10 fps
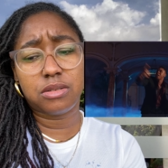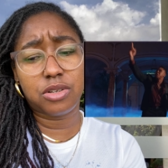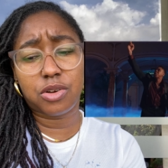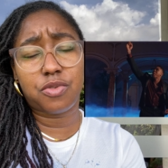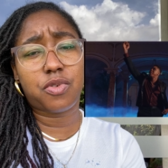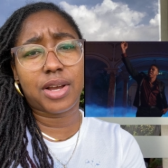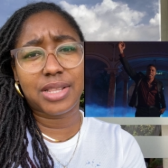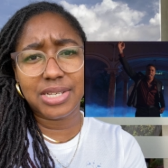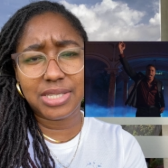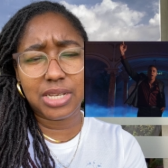you know, for a
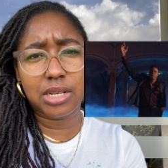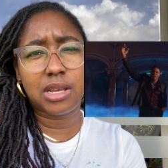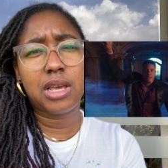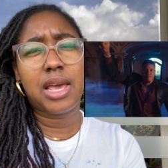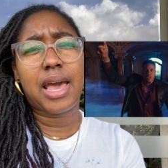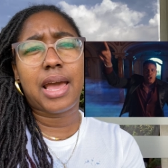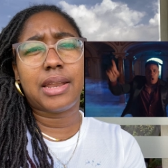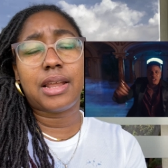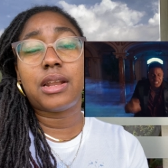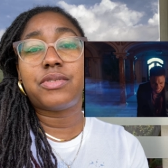lesson. And
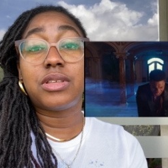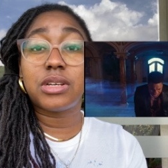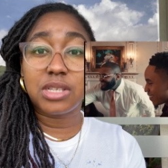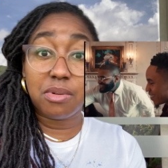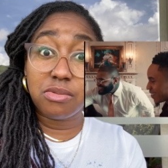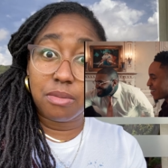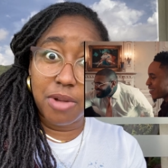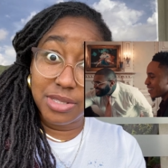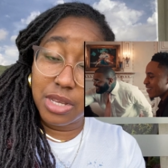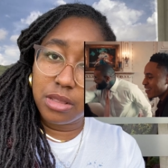not everything is about
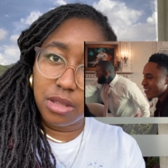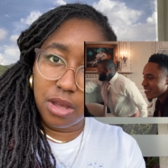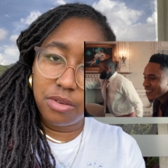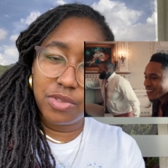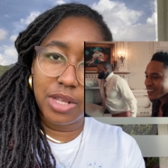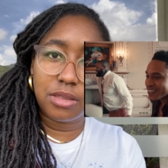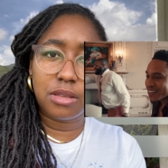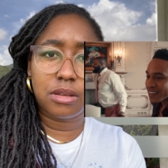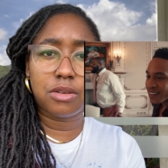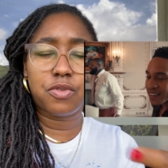romantic love, that the